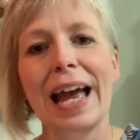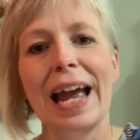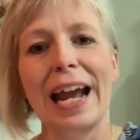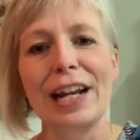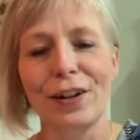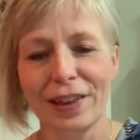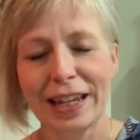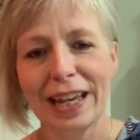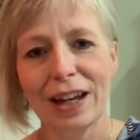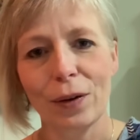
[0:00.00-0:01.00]
And you're
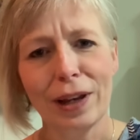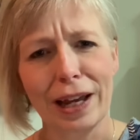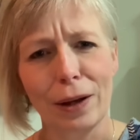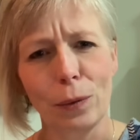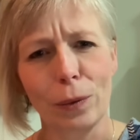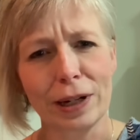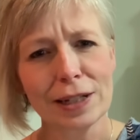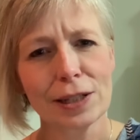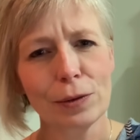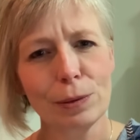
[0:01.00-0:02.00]
thinking, okay, what
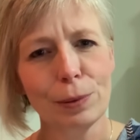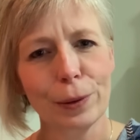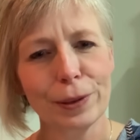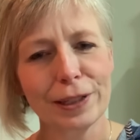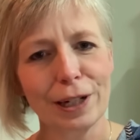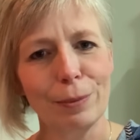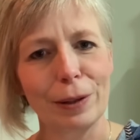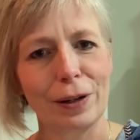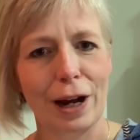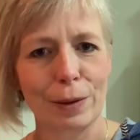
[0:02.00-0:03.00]
is so important
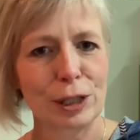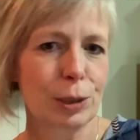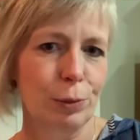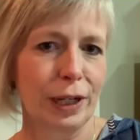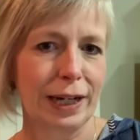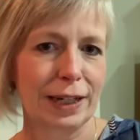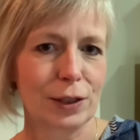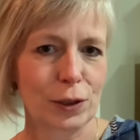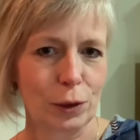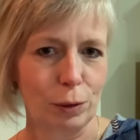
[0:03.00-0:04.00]
about Irish Spring
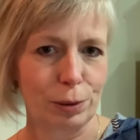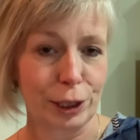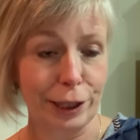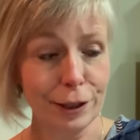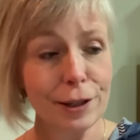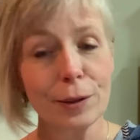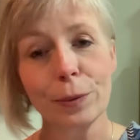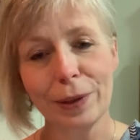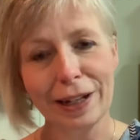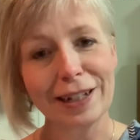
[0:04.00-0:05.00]
soap Sher?
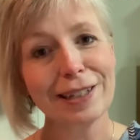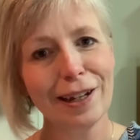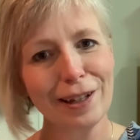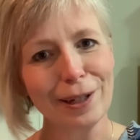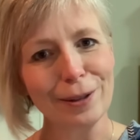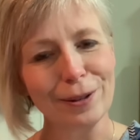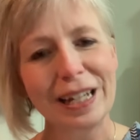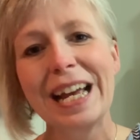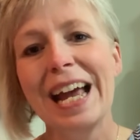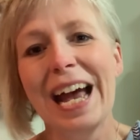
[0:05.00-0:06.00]
Well, I'll tell you.
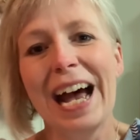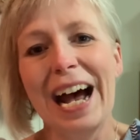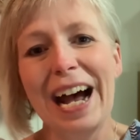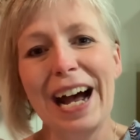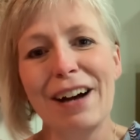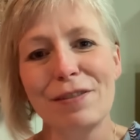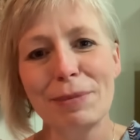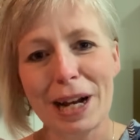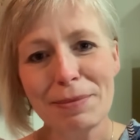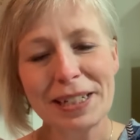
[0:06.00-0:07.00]
Uh, from
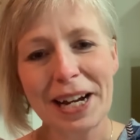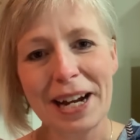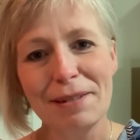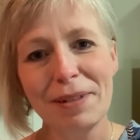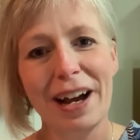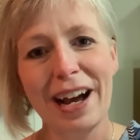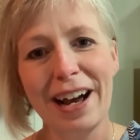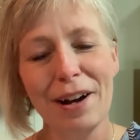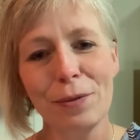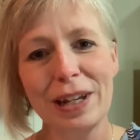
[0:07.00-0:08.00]
time to time,
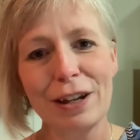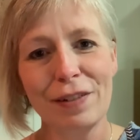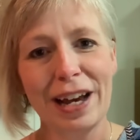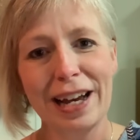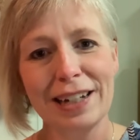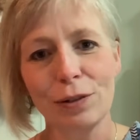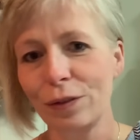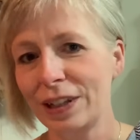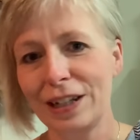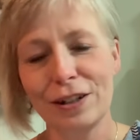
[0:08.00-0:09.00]
uh, we have had
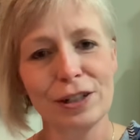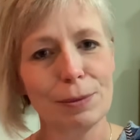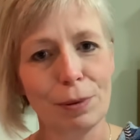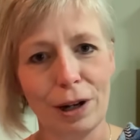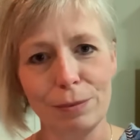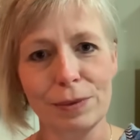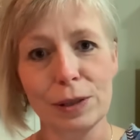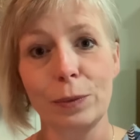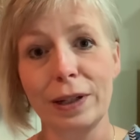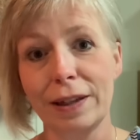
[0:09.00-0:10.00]
over the years problems
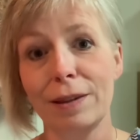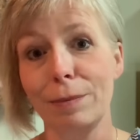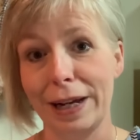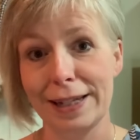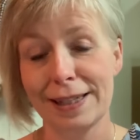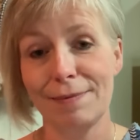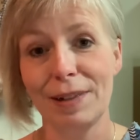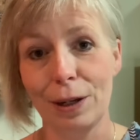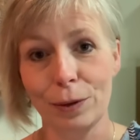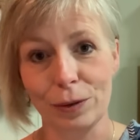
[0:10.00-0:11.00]
with mice
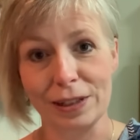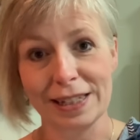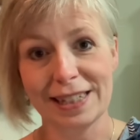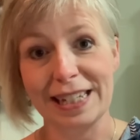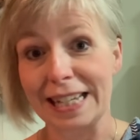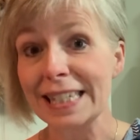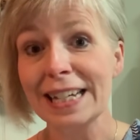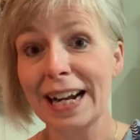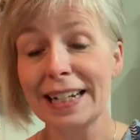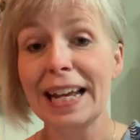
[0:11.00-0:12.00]
and rodents
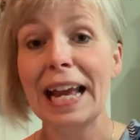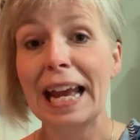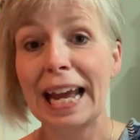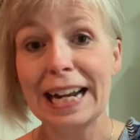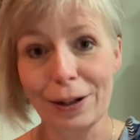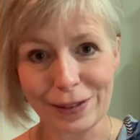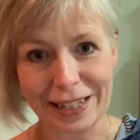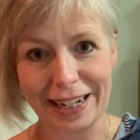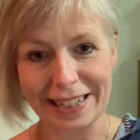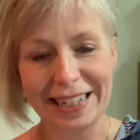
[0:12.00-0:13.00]
inside and
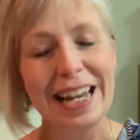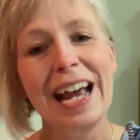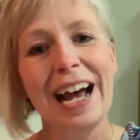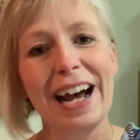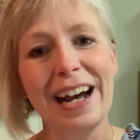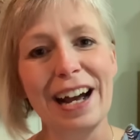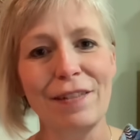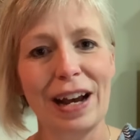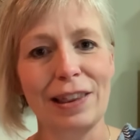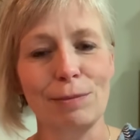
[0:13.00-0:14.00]
outside. Uh, I've
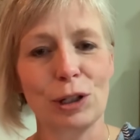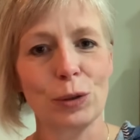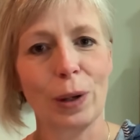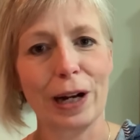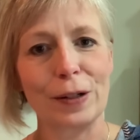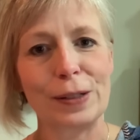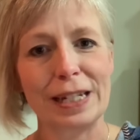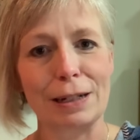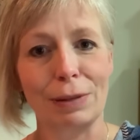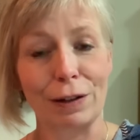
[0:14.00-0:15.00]
had them chew wires
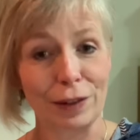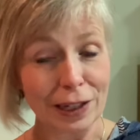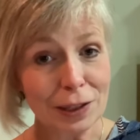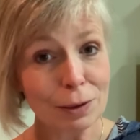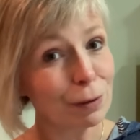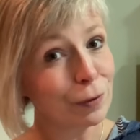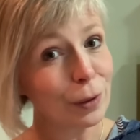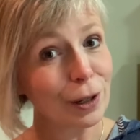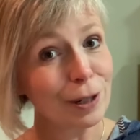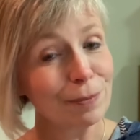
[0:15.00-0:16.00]
in my vehicle before.